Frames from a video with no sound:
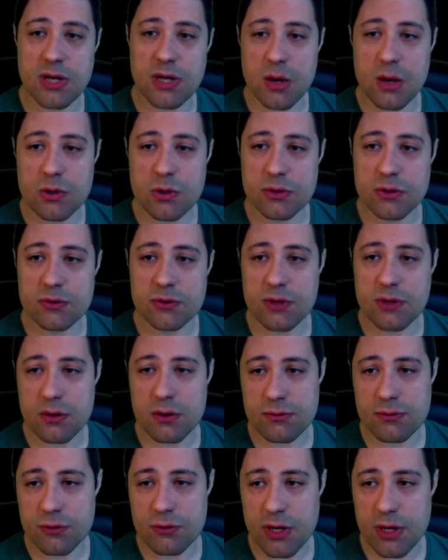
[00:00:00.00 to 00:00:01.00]
hour to
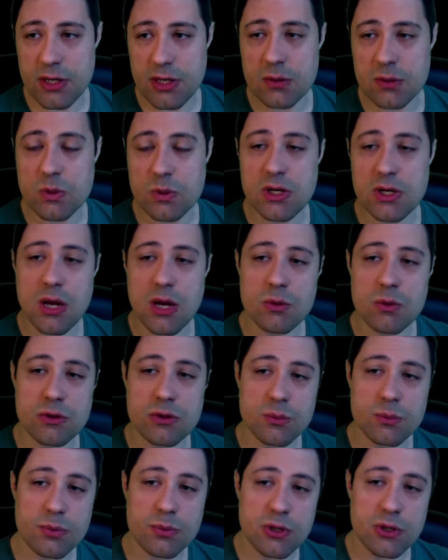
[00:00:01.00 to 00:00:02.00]
self-grade and 1 hour
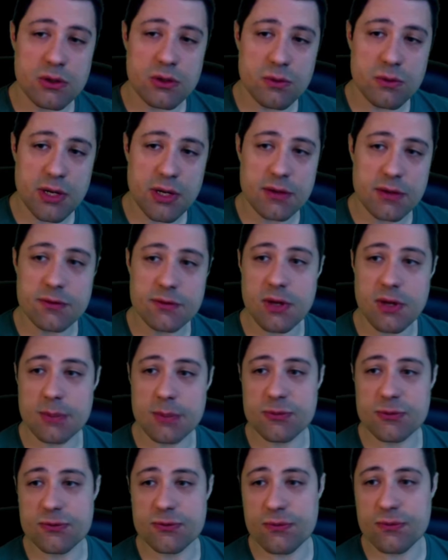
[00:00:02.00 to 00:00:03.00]
to peer grade
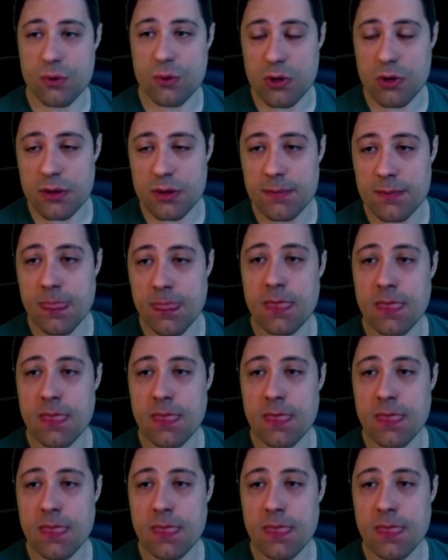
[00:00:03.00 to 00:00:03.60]
times 4.